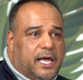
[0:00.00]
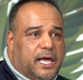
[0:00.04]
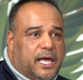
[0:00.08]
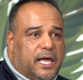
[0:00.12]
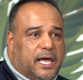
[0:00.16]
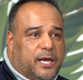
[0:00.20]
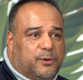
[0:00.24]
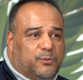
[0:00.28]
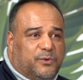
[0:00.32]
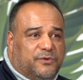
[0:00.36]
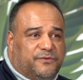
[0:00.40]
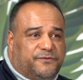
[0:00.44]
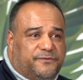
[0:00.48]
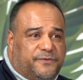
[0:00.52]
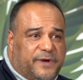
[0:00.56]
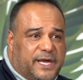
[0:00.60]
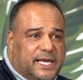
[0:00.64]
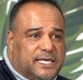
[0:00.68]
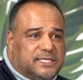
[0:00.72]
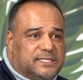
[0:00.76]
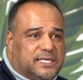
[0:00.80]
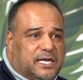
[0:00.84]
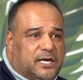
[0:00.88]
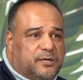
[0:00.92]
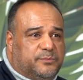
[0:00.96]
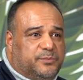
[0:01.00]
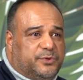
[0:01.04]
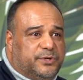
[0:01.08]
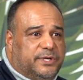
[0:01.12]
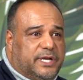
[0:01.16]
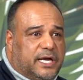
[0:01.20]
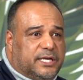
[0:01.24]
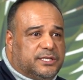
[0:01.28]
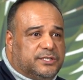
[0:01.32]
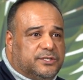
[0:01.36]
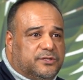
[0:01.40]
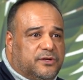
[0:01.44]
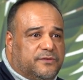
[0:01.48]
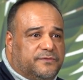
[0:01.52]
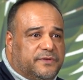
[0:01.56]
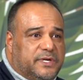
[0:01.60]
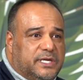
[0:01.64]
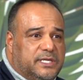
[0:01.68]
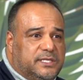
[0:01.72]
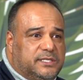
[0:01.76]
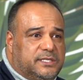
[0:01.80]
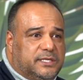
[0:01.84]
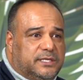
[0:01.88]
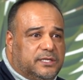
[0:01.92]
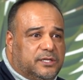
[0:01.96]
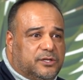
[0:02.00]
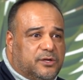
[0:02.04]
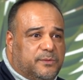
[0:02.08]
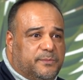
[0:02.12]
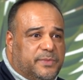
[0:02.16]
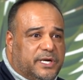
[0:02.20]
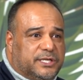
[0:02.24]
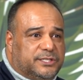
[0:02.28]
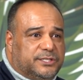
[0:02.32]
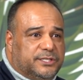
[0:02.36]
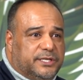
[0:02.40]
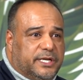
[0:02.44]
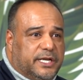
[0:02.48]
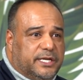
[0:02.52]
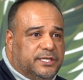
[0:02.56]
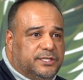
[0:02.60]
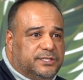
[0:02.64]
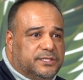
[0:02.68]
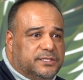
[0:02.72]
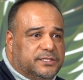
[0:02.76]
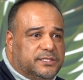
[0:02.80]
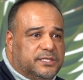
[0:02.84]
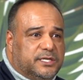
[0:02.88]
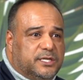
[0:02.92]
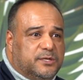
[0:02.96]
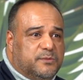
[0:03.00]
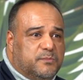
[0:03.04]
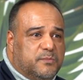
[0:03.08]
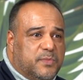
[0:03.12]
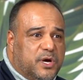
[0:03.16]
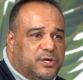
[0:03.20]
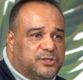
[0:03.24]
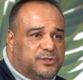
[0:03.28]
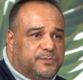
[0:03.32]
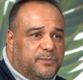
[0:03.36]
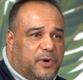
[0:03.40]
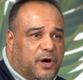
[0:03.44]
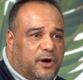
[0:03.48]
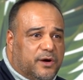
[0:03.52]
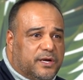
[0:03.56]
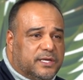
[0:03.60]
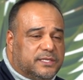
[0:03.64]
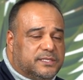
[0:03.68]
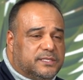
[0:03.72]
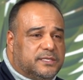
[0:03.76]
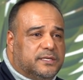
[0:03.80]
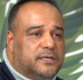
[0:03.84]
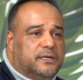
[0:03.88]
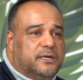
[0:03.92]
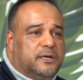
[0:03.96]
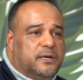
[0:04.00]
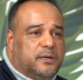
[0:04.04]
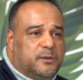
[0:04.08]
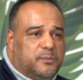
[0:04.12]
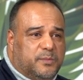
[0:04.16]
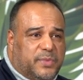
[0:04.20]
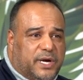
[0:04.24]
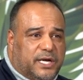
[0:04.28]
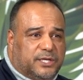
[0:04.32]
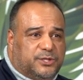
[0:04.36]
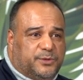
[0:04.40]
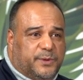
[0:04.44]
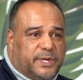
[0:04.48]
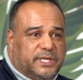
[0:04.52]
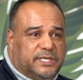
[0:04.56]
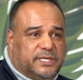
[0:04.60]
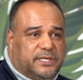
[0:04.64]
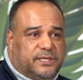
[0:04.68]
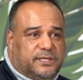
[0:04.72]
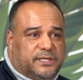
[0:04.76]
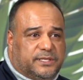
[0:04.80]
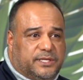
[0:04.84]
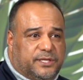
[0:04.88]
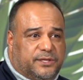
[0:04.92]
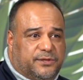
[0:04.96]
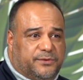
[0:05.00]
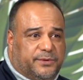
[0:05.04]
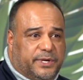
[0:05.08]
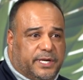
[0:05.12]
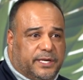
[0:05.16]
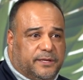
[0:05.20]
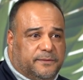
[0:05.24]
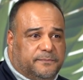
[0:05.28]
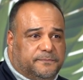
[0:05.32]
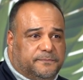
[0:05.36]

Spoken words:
and will phase out production of internal combustion engines in most markets by 2033.